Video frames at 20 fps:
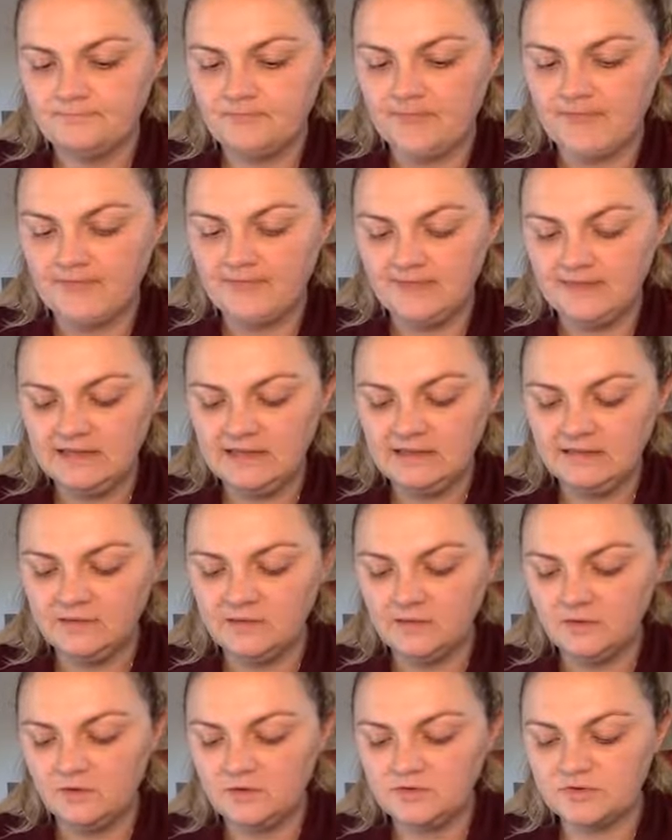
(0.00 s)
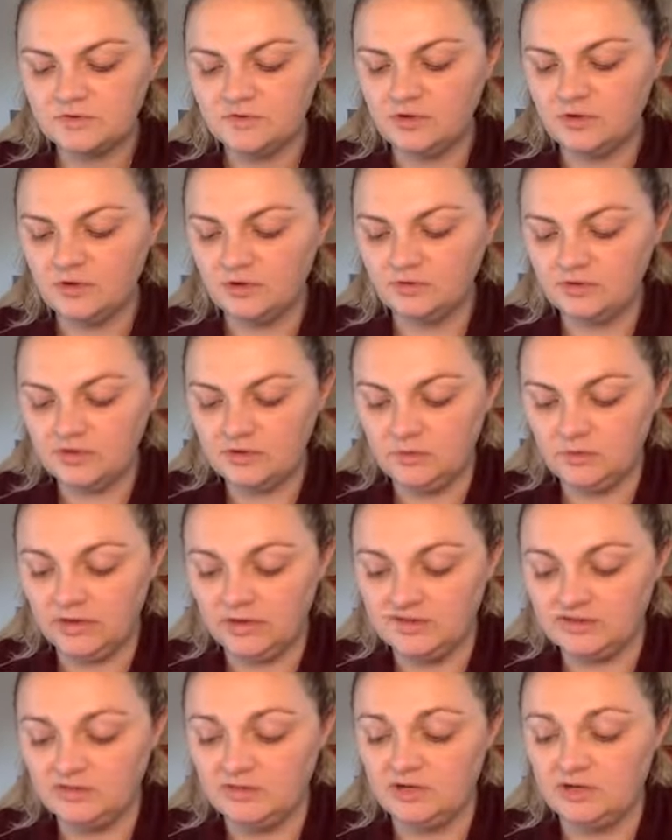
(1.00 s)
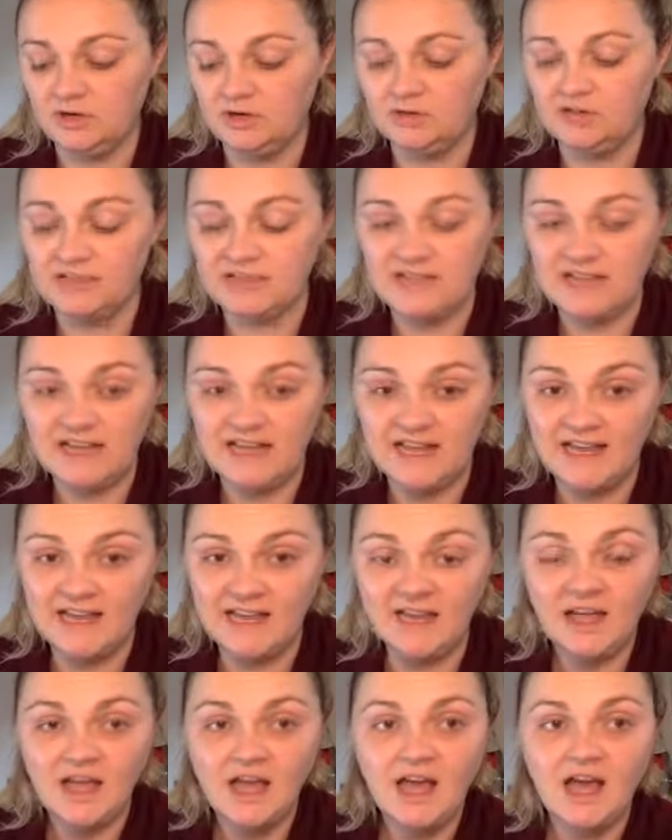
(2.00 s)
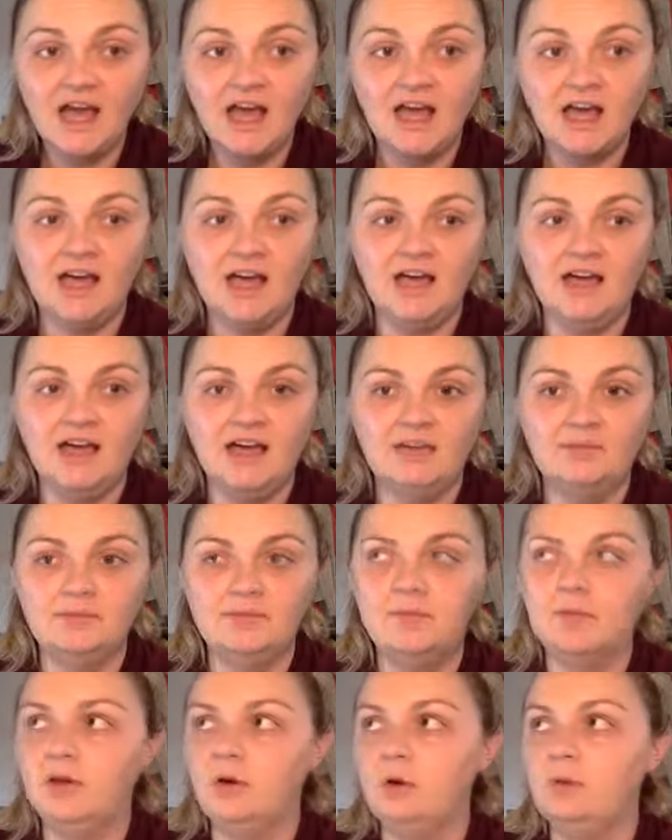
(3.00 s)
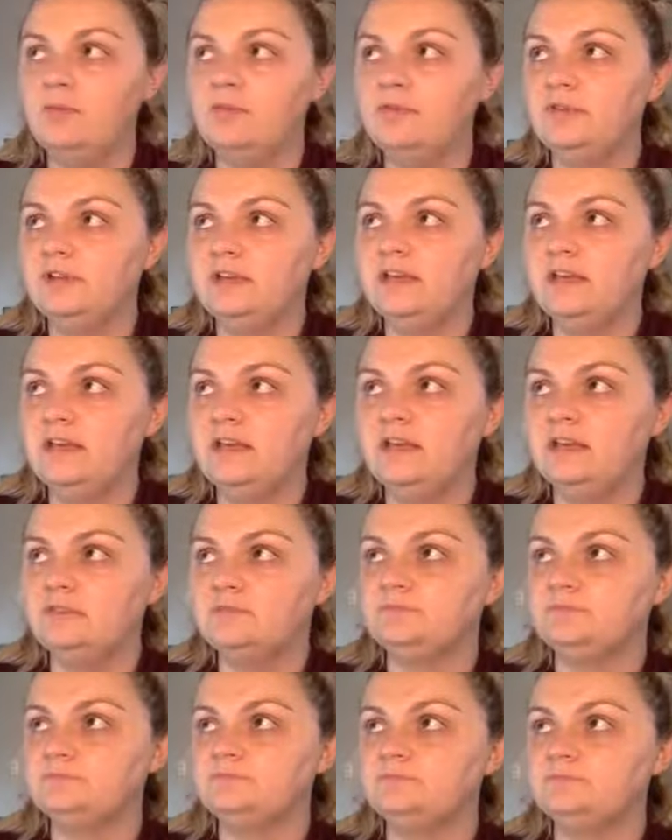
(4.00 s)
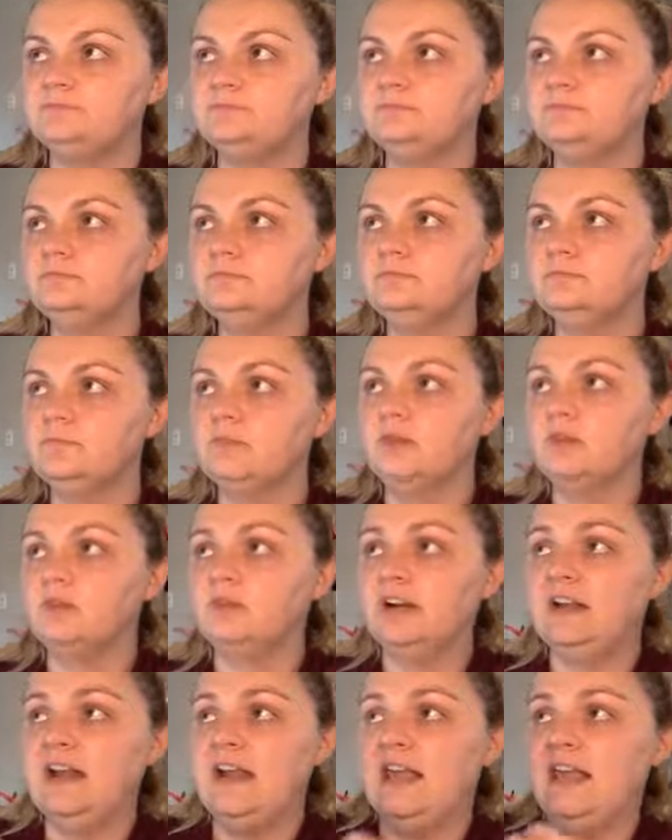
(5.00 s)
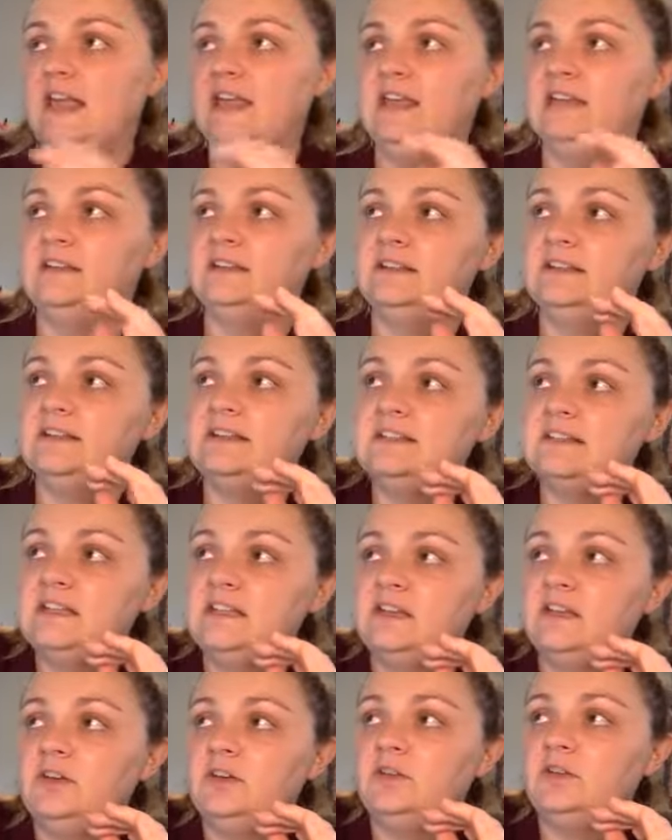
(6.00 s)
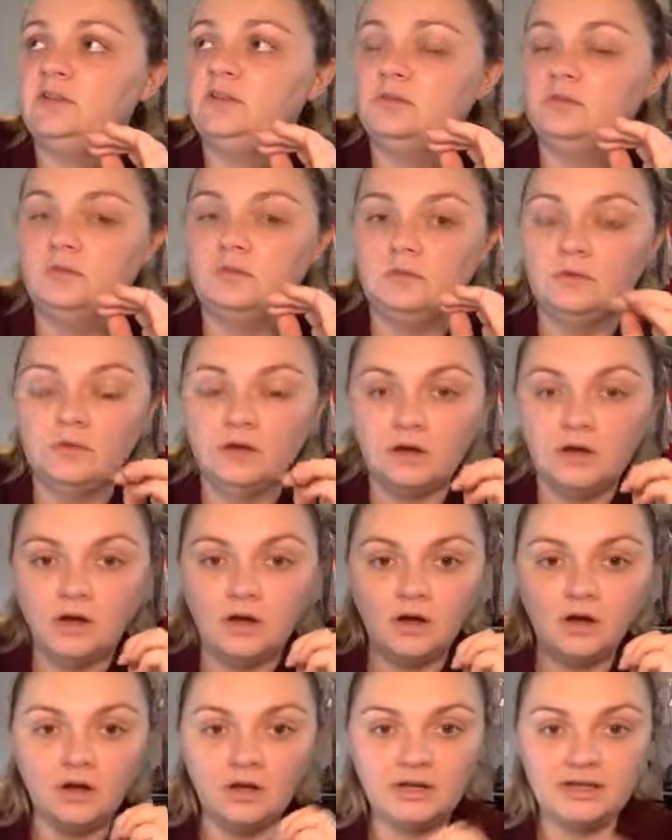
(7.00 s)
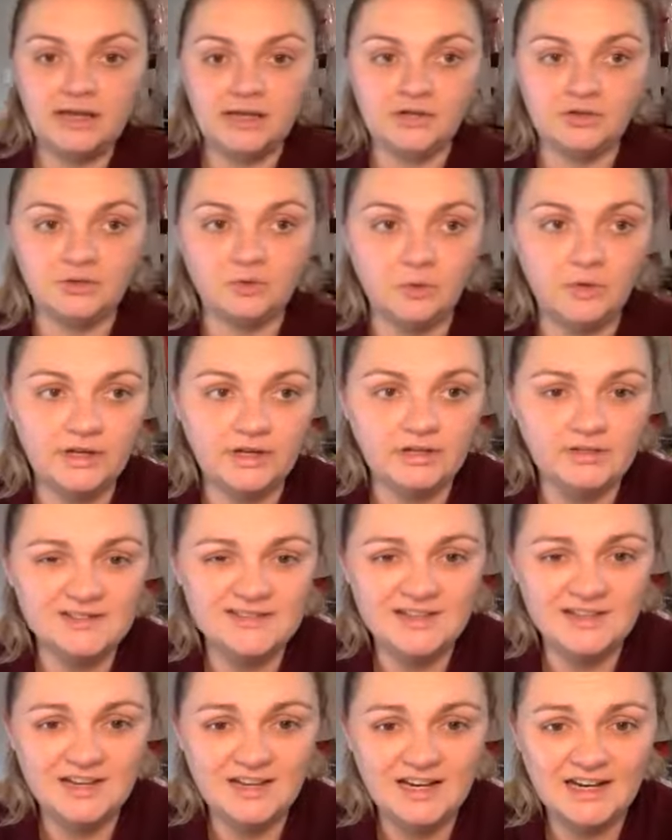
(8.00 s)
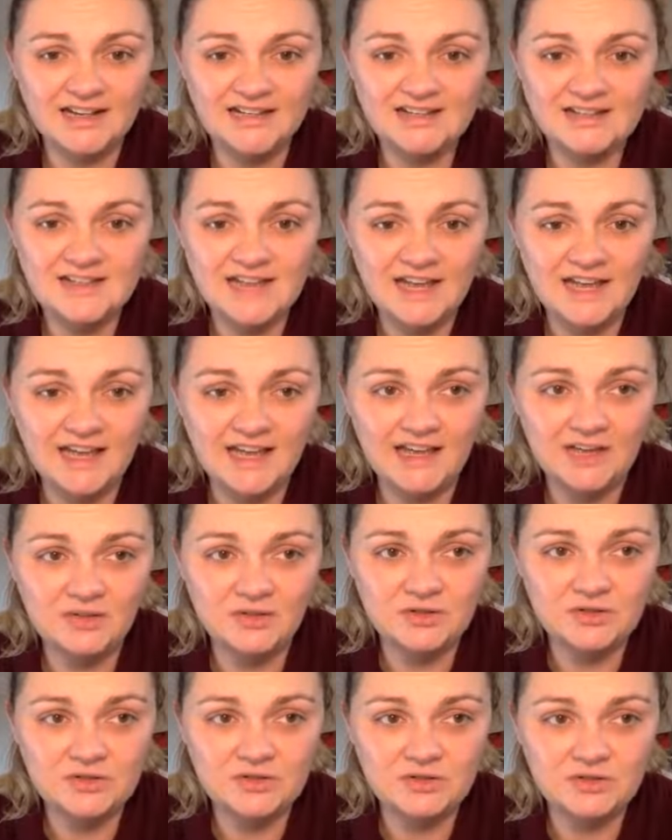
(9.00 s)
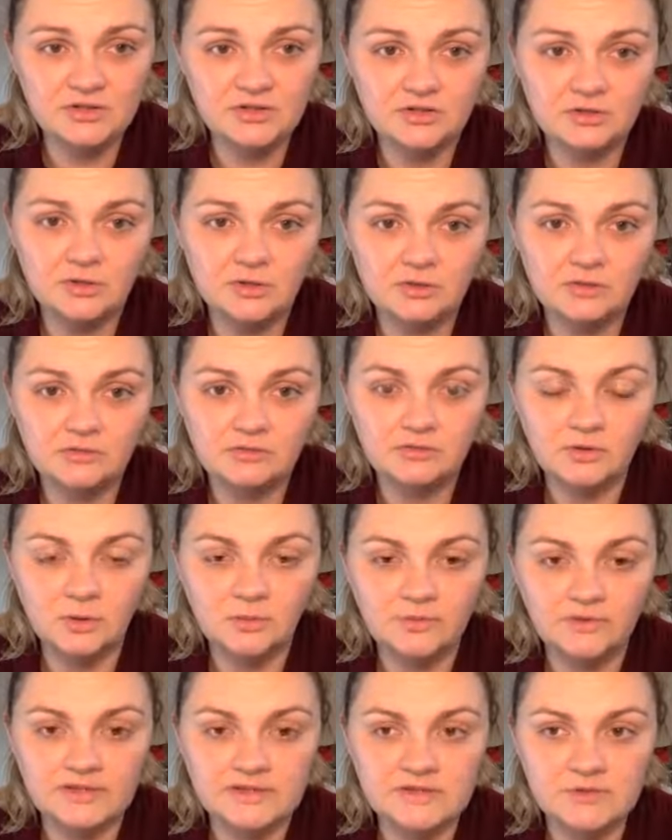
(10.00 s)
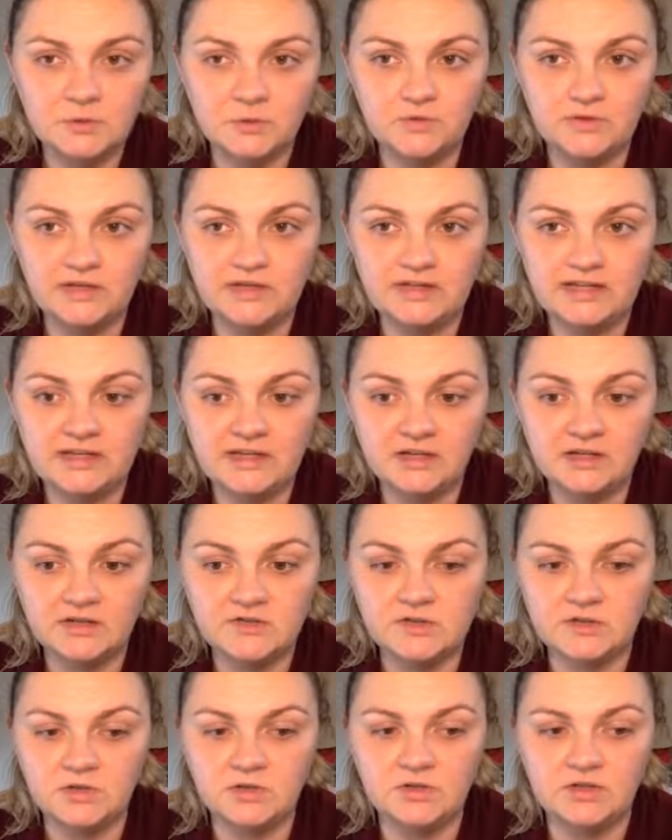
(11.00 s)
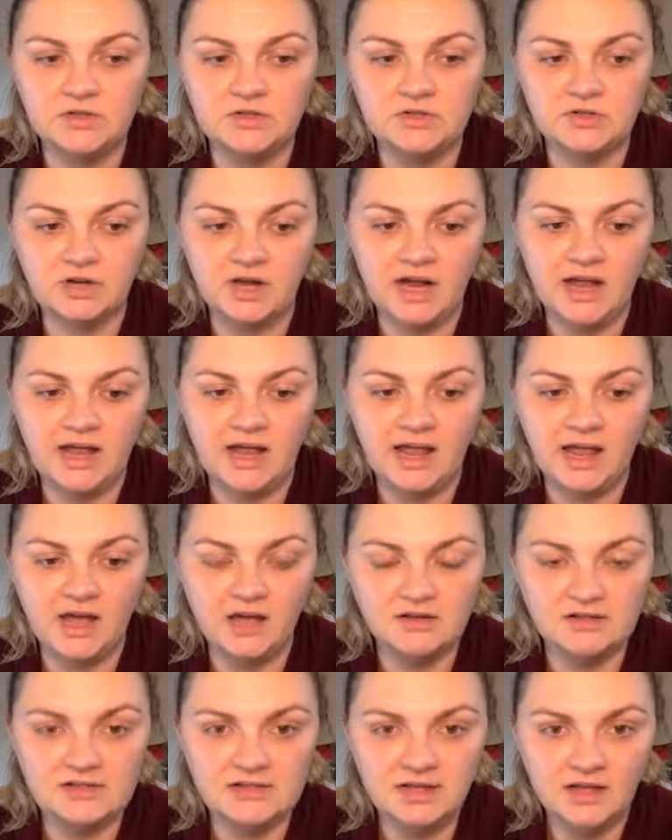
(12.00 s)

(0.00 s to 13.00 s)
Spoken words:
think those are the only oils I'm going to go over today. Hopefully, Renee and Lindsay, you get your oils in the next day or two, hopefully sooner than later, so you can try out